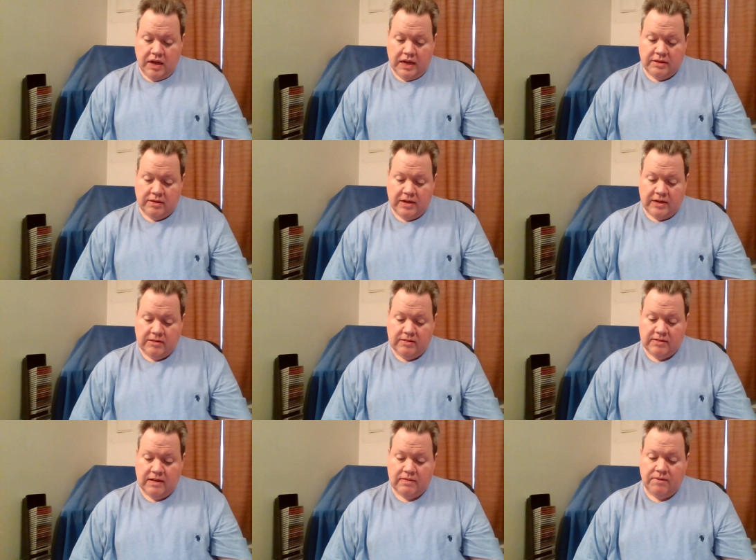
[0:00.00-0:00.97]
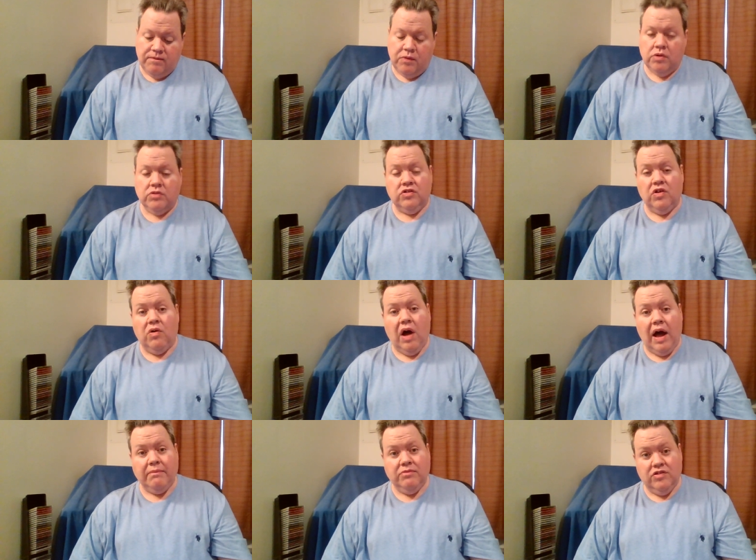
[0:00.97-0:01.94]
9th, 1974, so
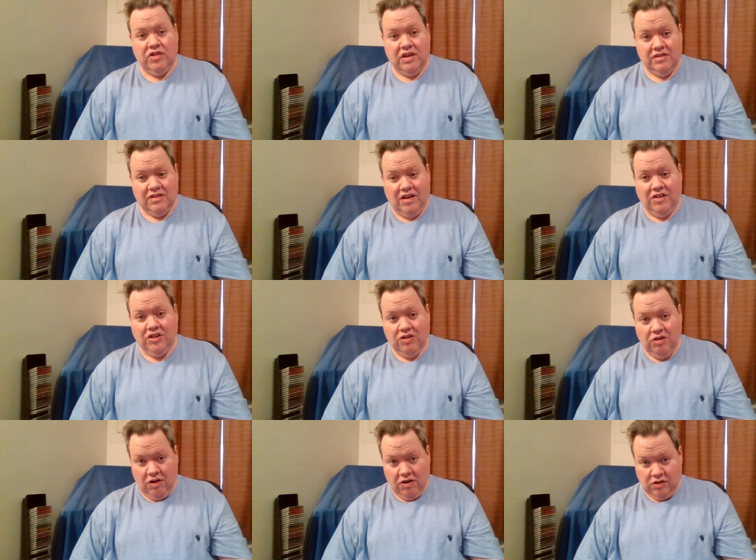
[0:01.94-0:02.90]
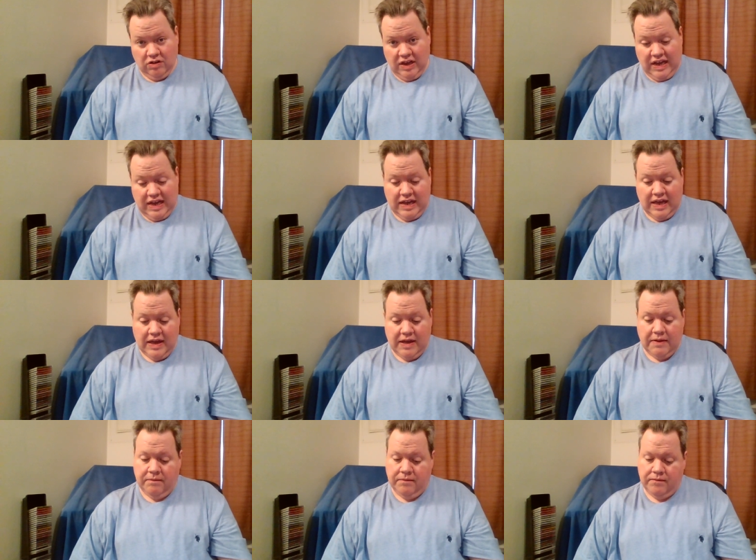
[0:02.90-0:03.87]
I'm just a little early
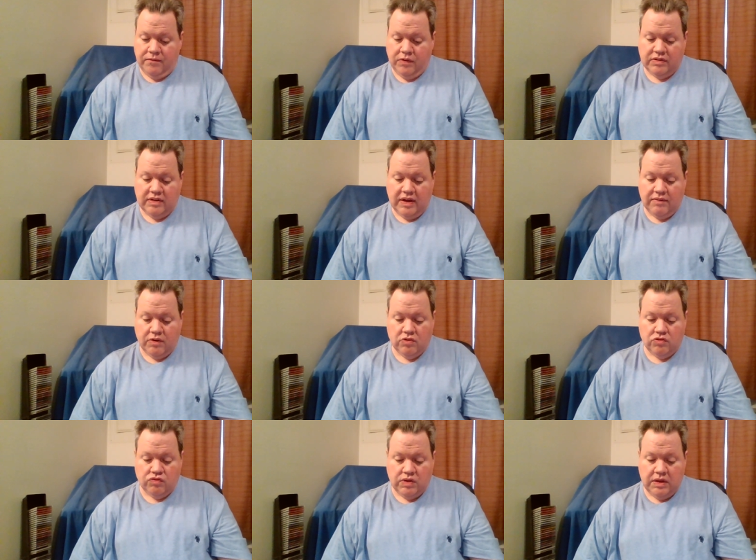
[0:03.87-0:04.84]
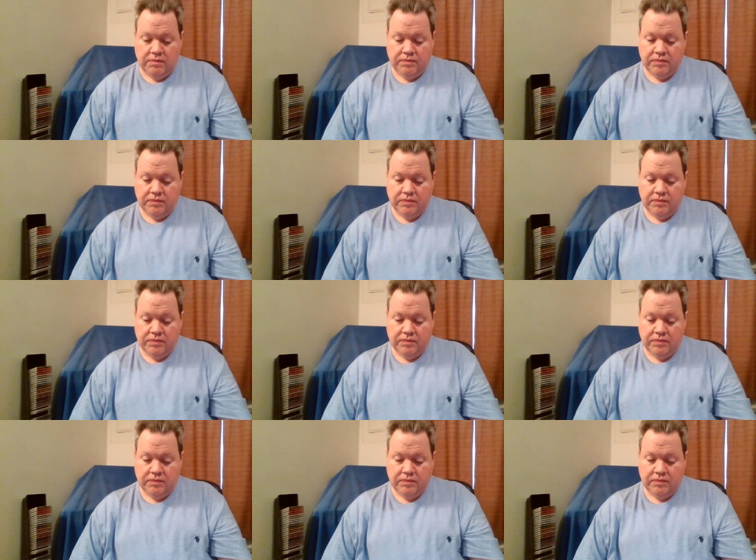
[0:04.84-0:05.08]
uh, for its anniversary.